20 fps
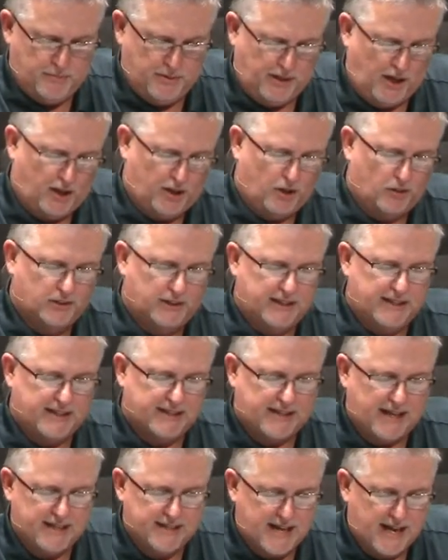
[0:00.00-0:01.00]
But not only
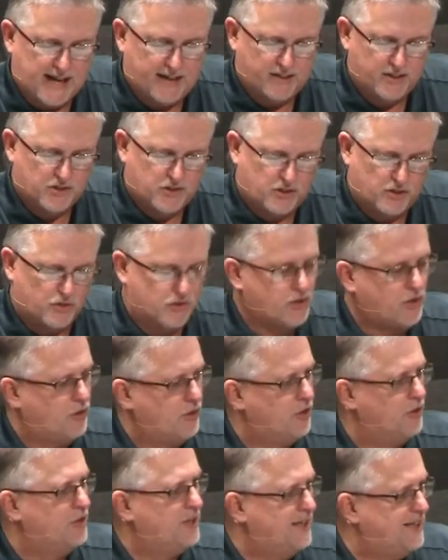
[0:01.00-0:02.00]
did they doubt his
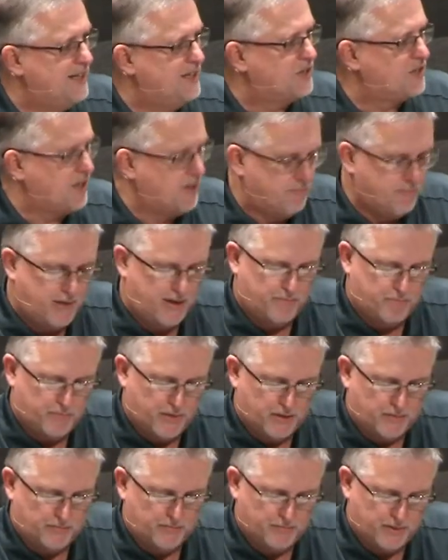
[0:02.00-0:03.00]
concern and his
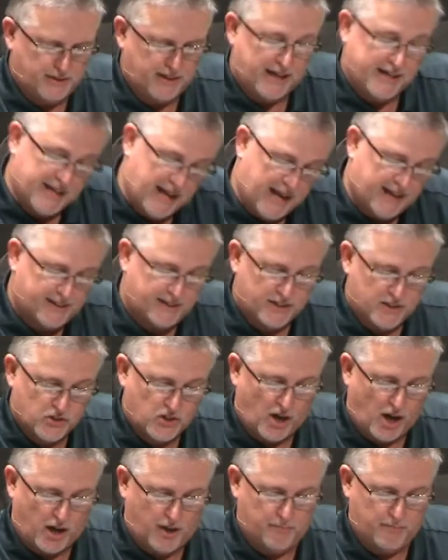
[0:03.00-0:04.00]
commitment, but they doubted
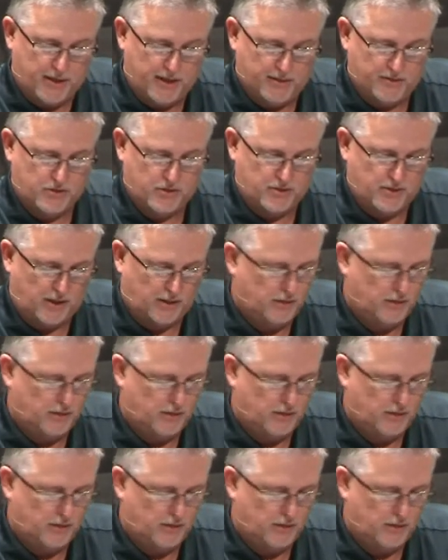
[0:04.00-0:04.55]
his comments.